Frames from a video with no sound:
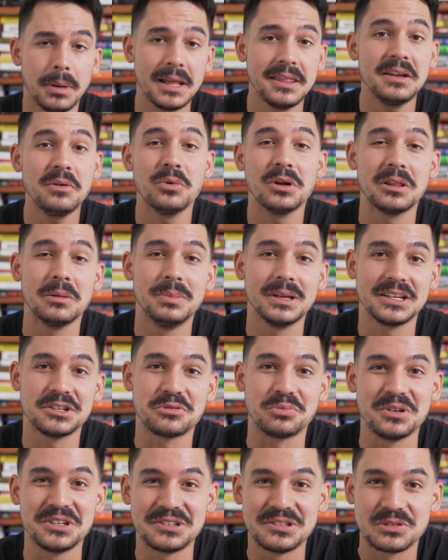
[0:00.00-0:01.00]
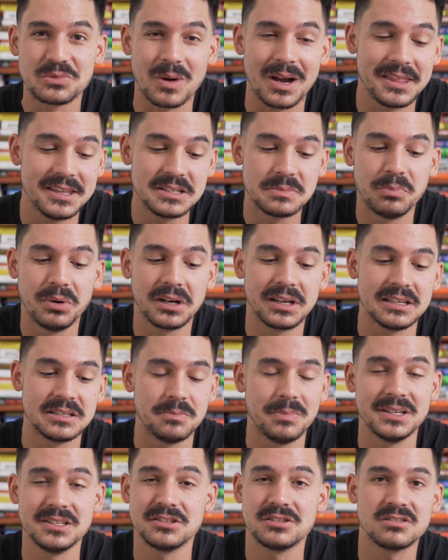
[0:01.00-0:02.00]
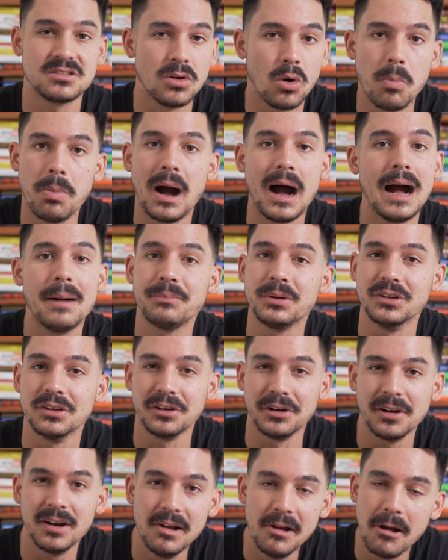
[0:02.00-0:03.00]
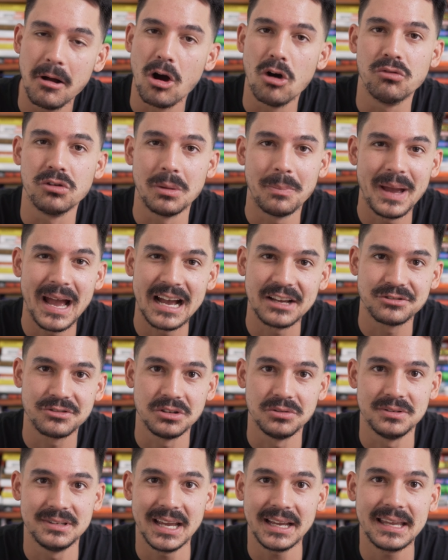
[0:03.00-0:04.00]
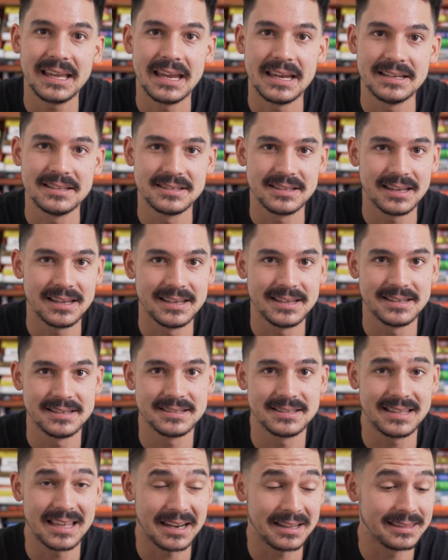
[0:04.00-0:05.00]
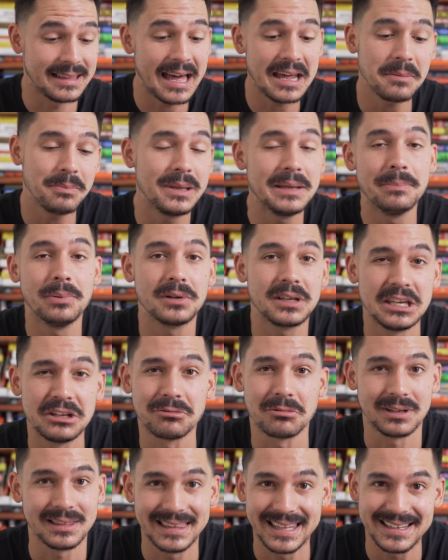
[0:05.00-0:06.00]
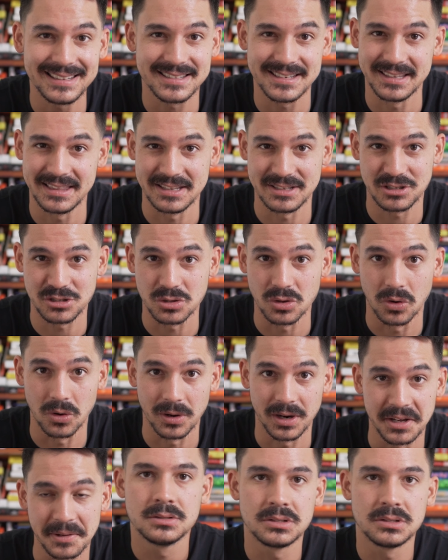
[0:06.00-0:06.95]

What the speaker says: But I think one of the biggest reasons why this book has been so popular over the past few decades is that a lot of people can relate to this story.